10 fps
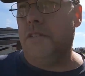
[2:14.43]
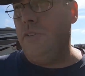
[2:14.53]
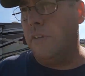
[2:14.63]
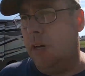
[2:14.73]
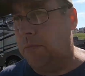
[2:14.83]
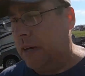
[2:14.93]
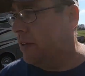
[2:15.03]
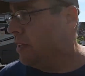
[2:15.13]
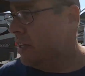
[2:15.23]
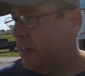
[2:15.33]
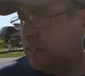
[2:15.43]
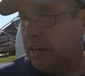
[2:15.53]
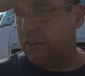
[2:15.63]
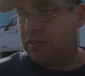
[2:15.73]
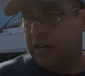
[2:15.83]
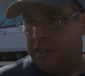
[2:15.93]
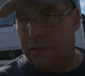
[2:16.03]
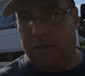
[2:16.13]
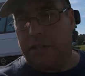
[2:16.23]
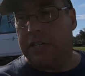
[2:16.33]
loaded up. Tara's not
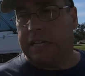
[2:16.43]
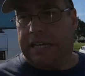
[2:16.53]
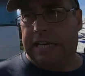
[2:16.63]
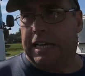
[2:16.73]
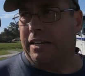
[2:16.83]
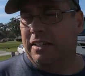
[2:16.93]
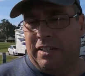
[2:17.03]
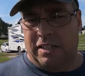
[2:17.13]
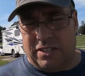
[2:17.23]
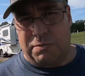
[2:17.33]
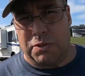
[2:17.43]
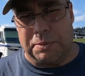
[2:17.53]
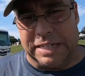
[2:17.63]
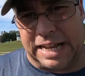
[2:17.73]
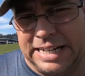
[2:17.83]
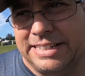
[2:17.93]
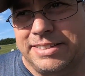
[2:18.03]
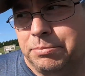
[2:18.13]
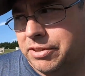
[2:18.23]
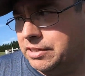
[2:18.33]
doing good into heat. It's supposed to be 90
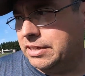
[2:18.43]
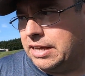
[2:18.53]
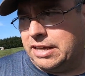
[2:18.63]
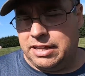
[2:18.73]
something today.